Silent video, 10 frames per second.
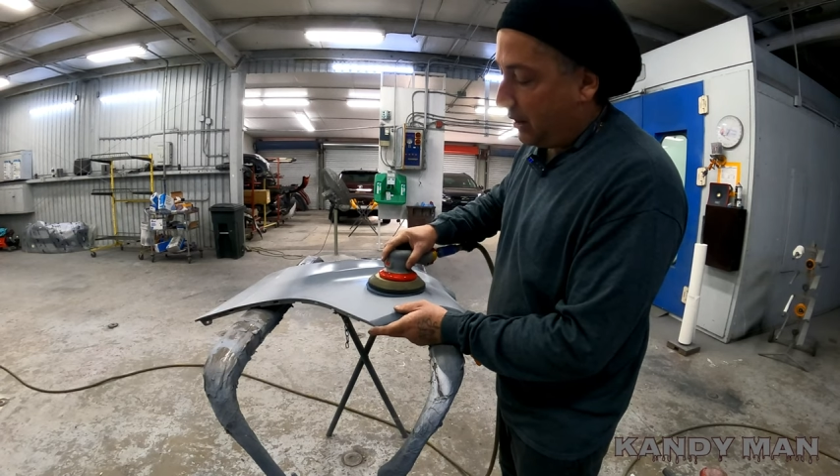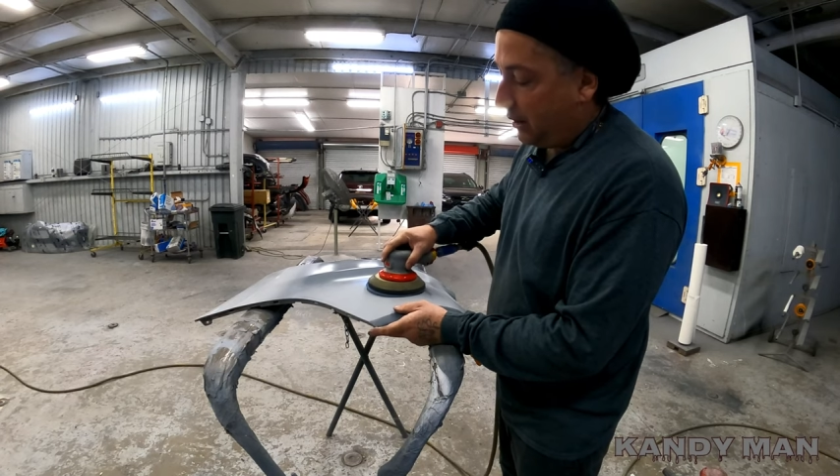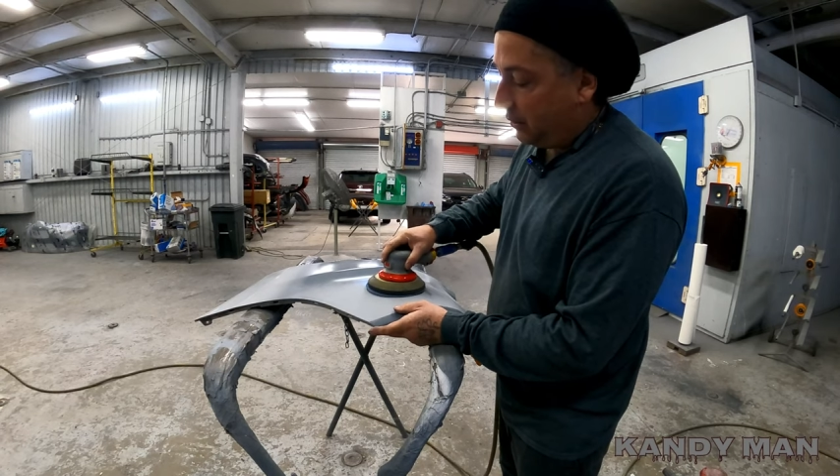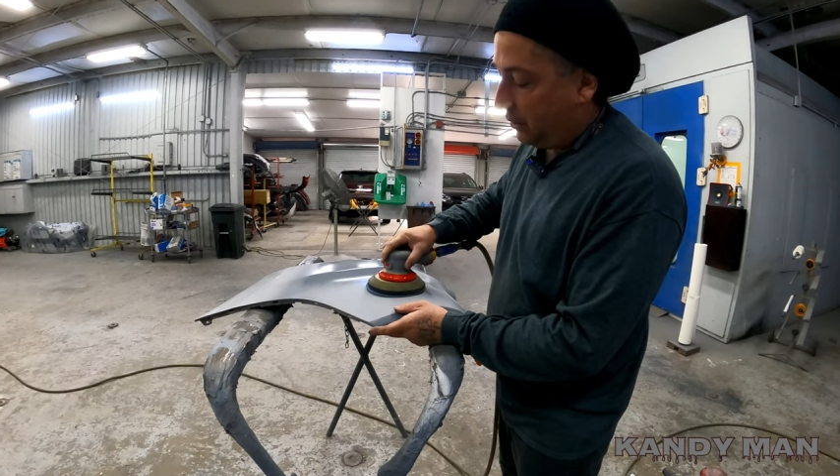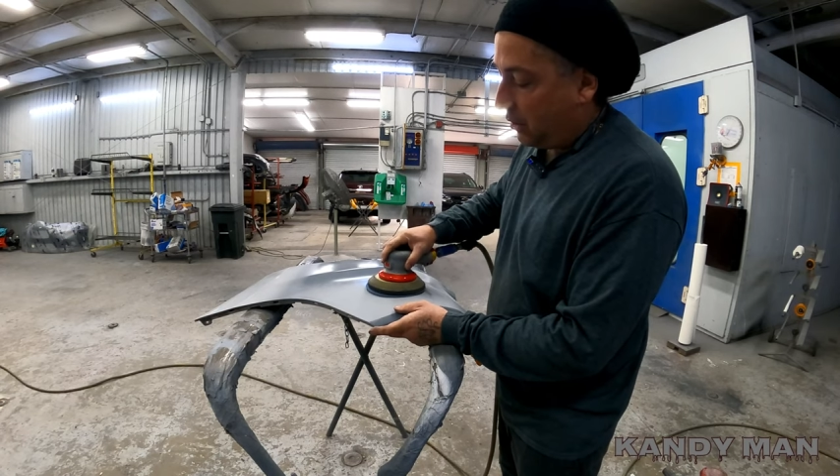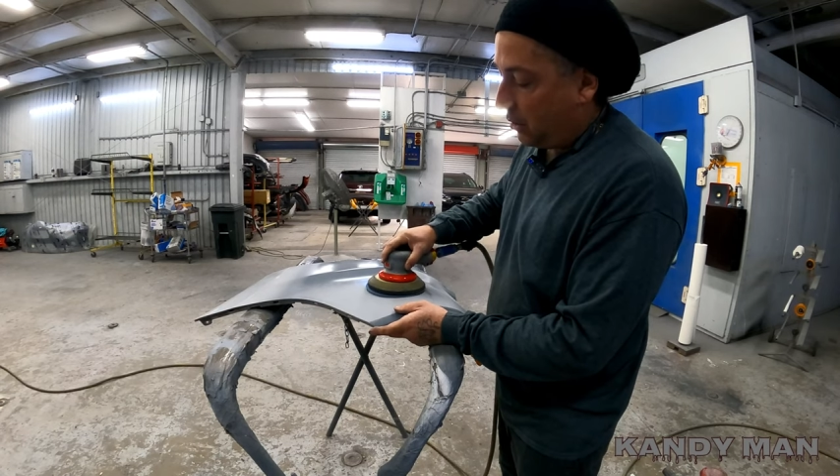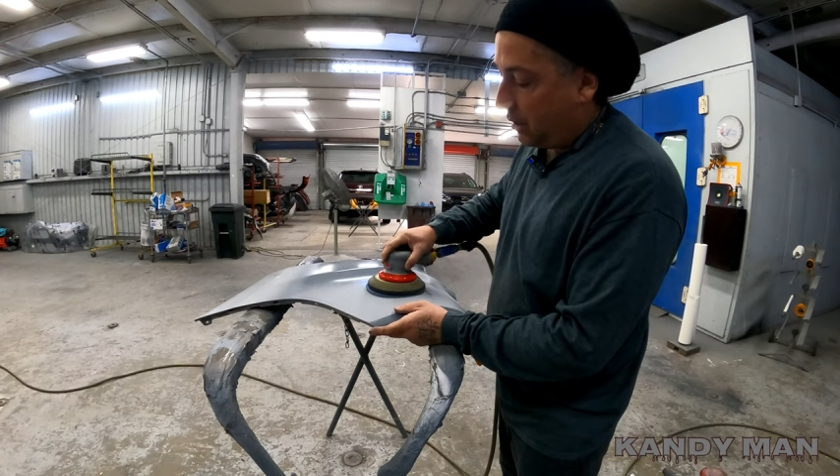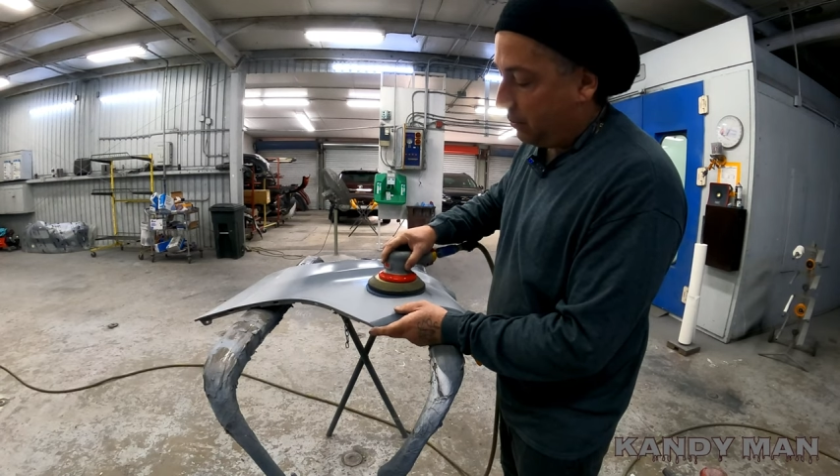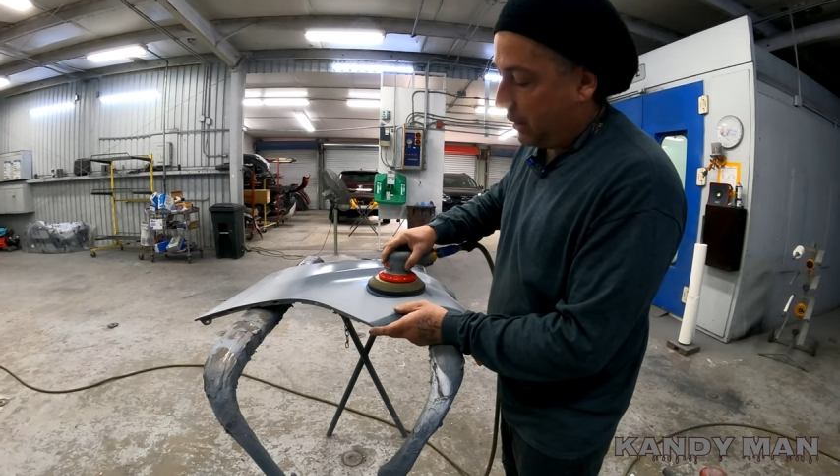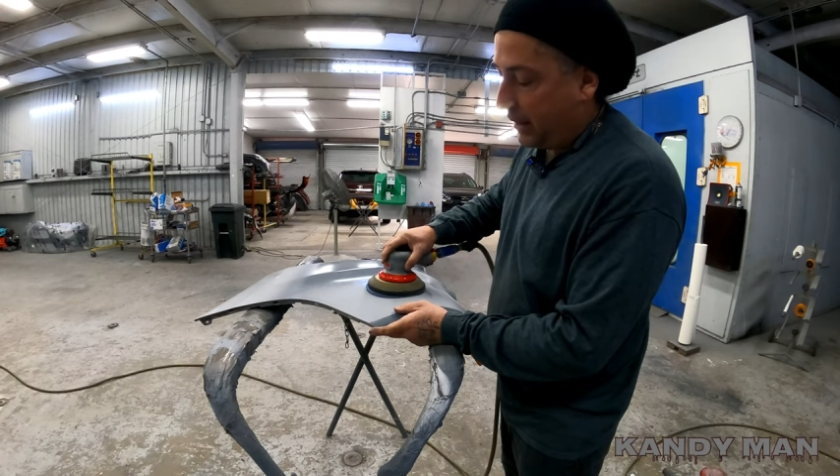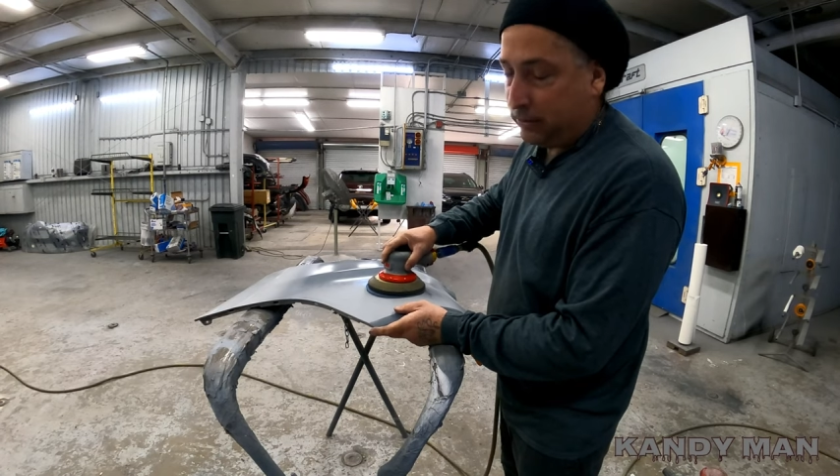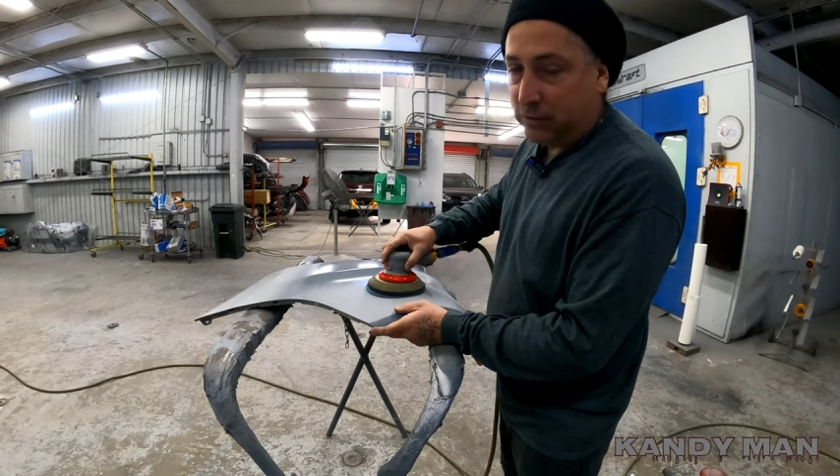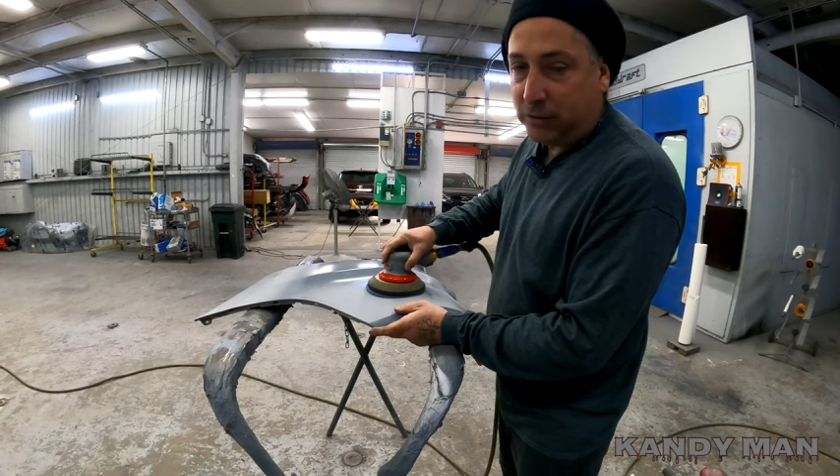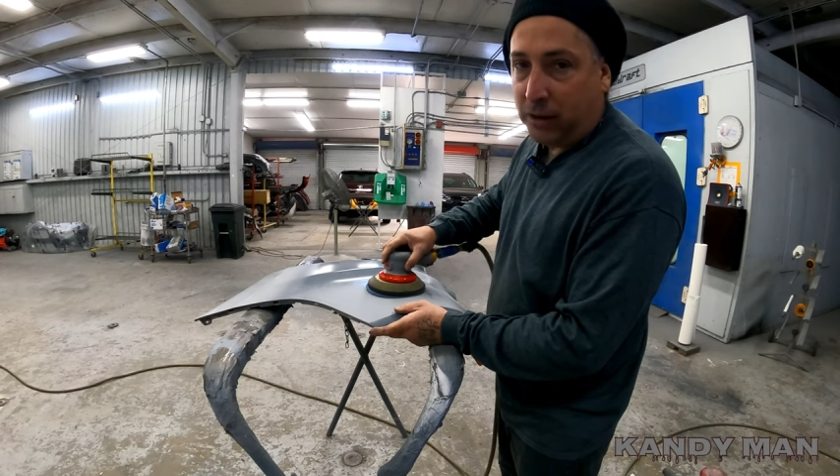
and you know on blends